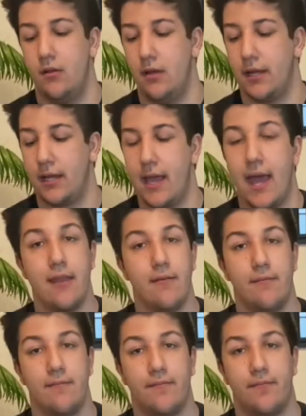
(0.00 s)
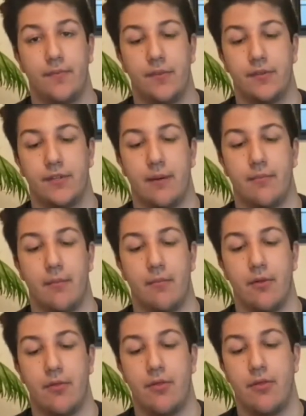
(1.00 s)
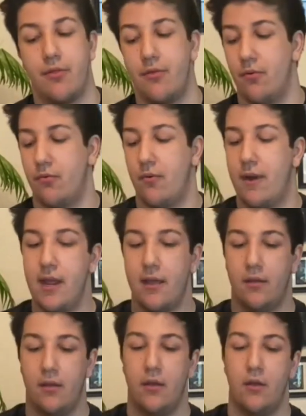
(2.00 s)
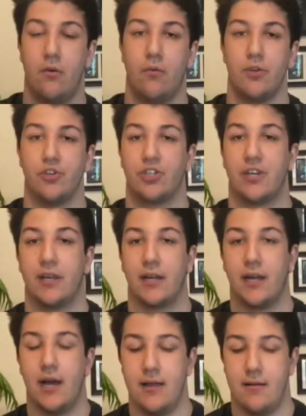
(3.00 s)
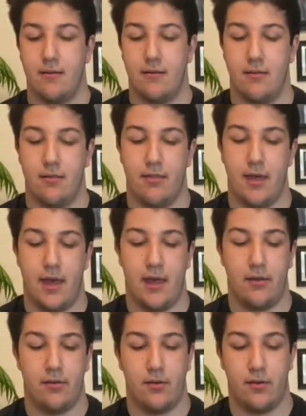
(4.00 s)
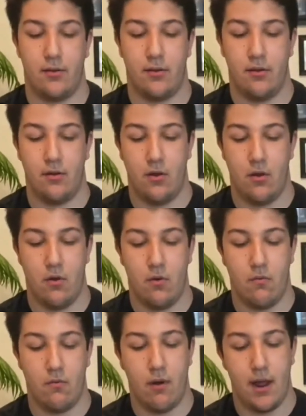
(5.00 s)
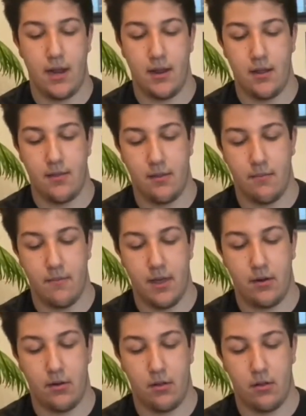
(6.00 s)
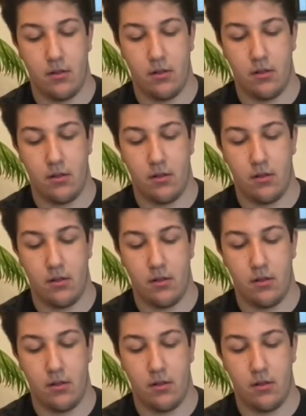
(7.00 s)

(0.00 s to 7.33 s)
Again, step number 3, we're just going to cut that right in the middle.